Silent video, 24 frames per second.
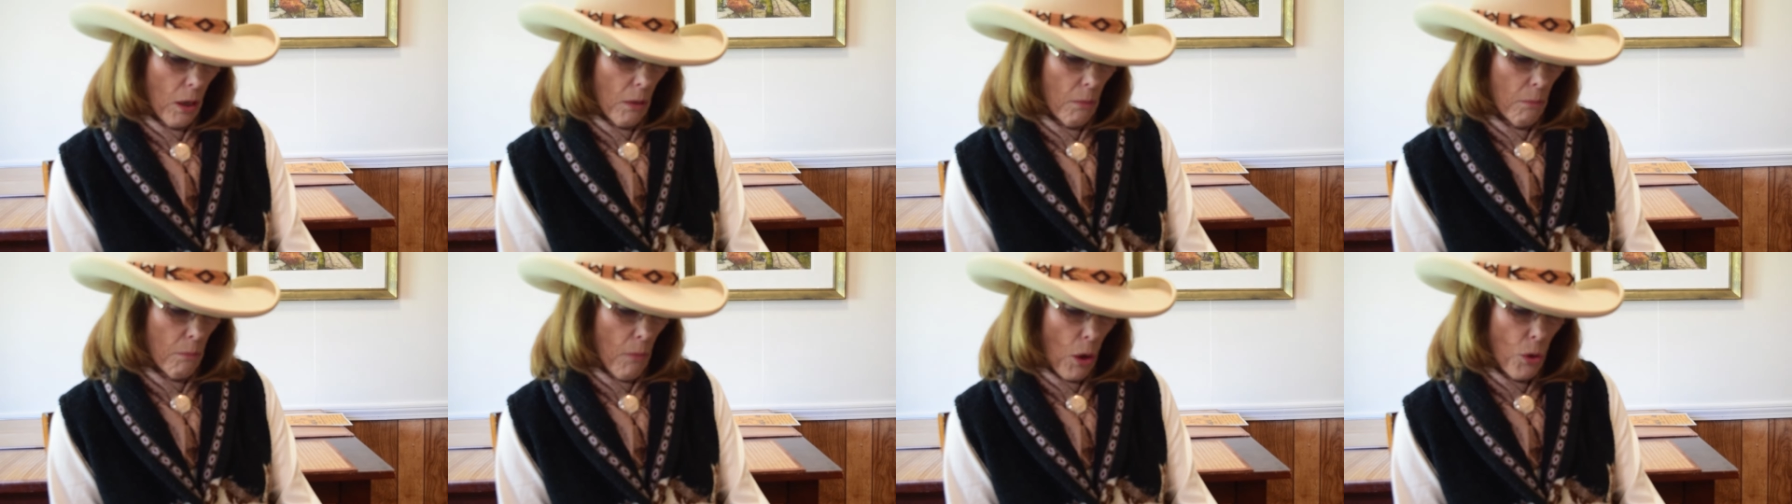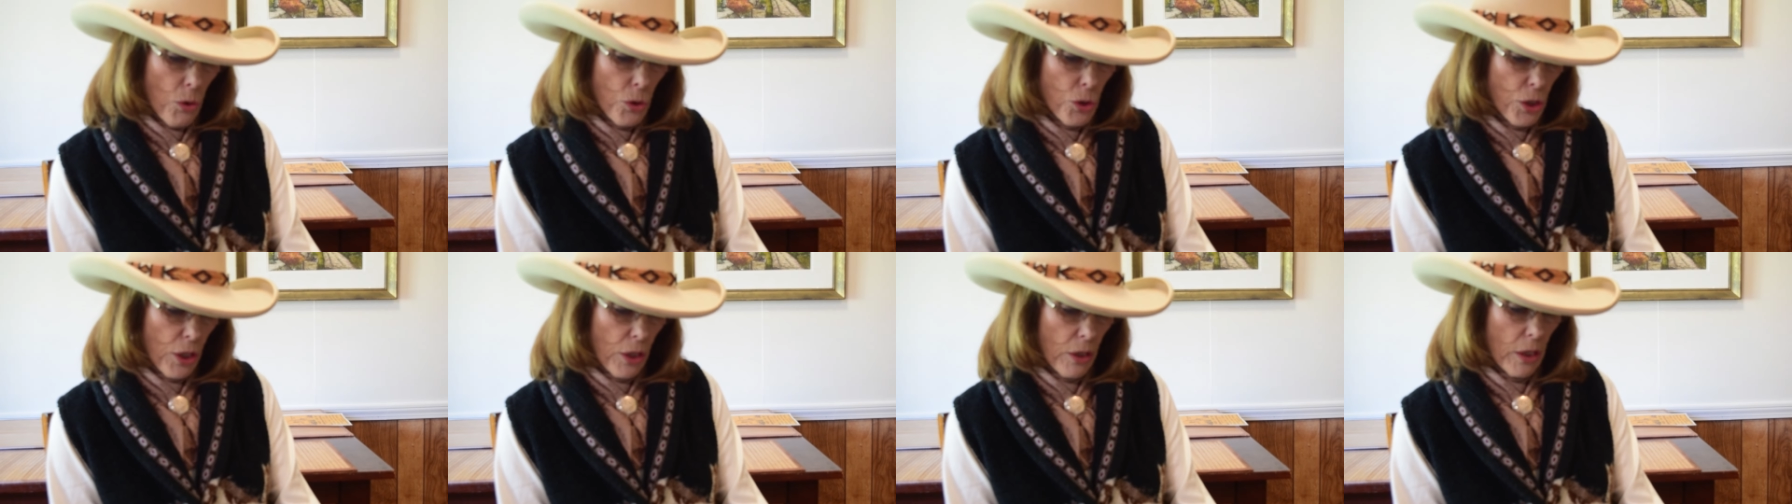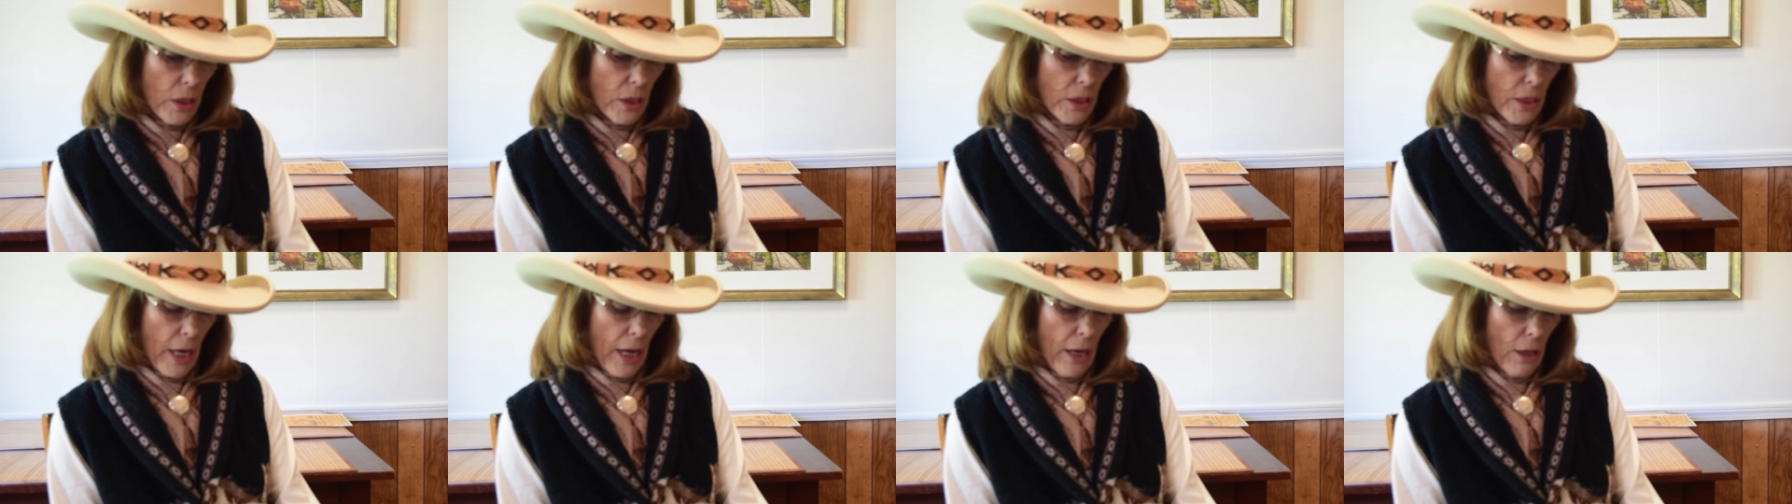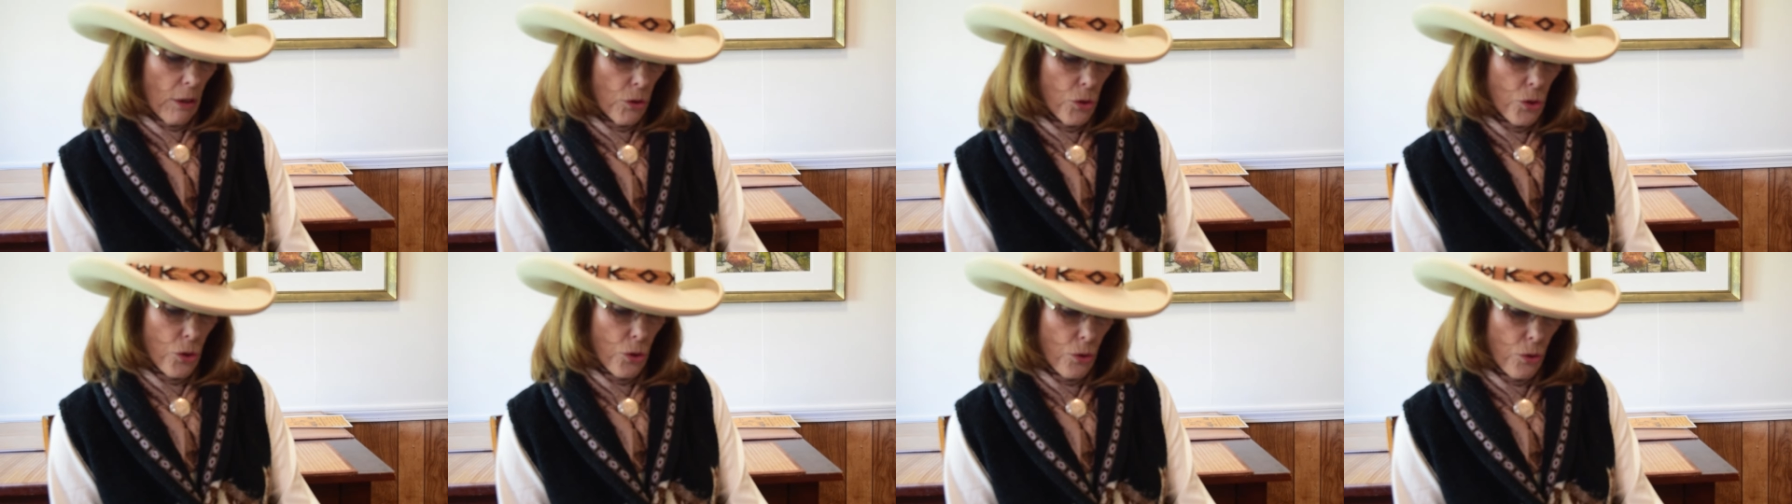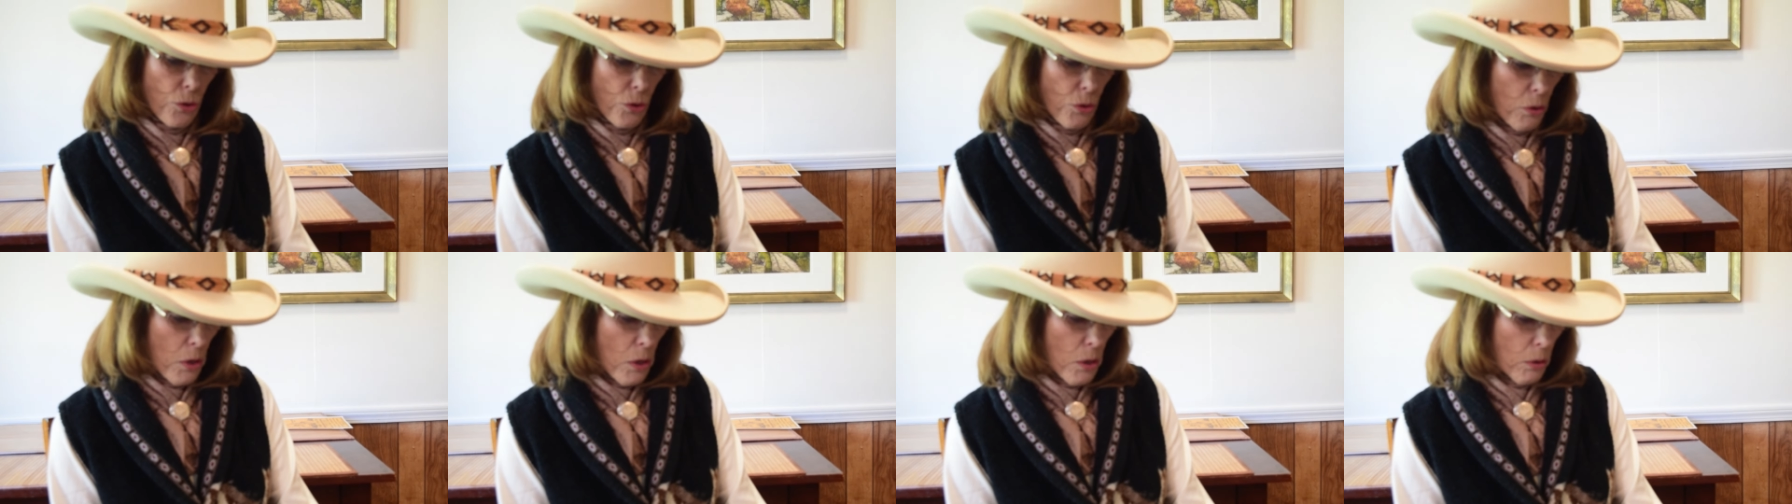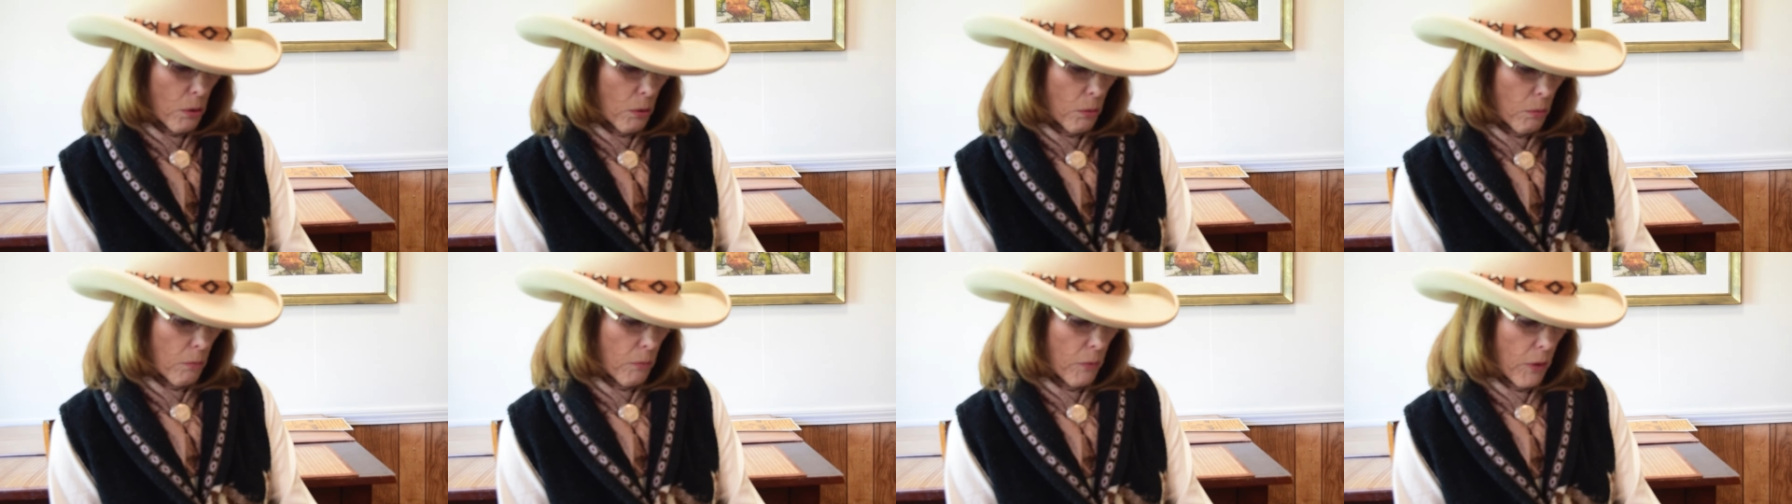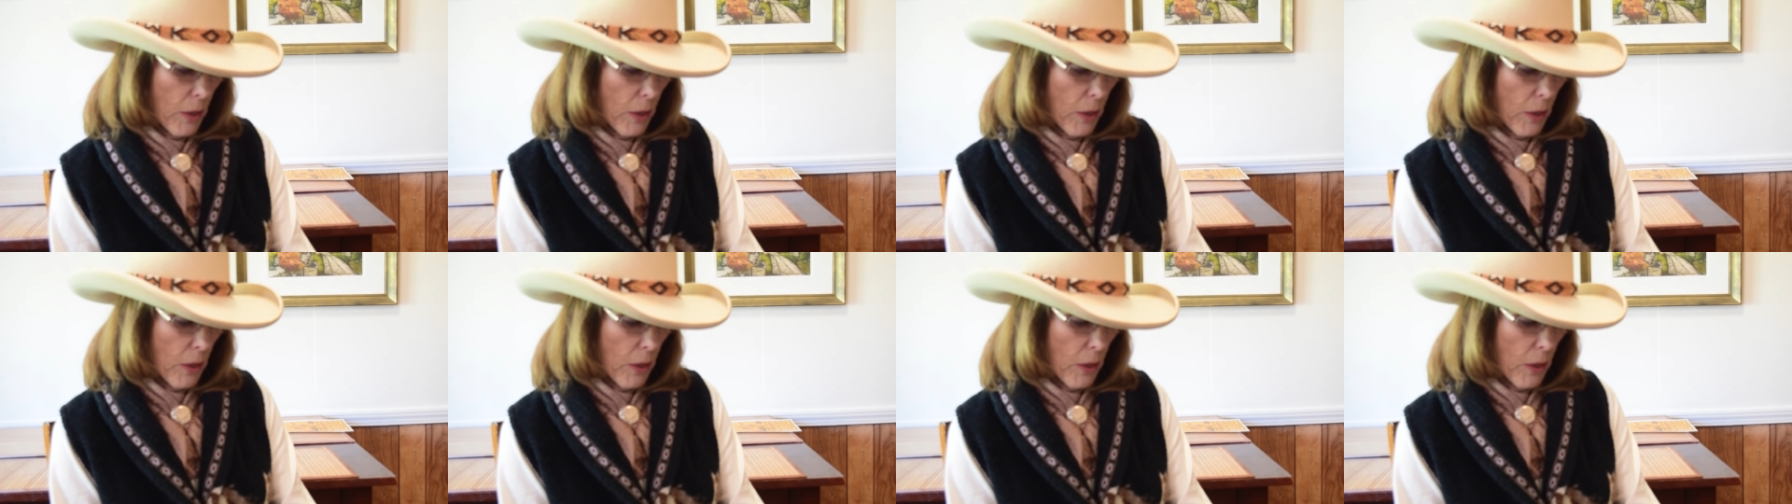most of the tales are true,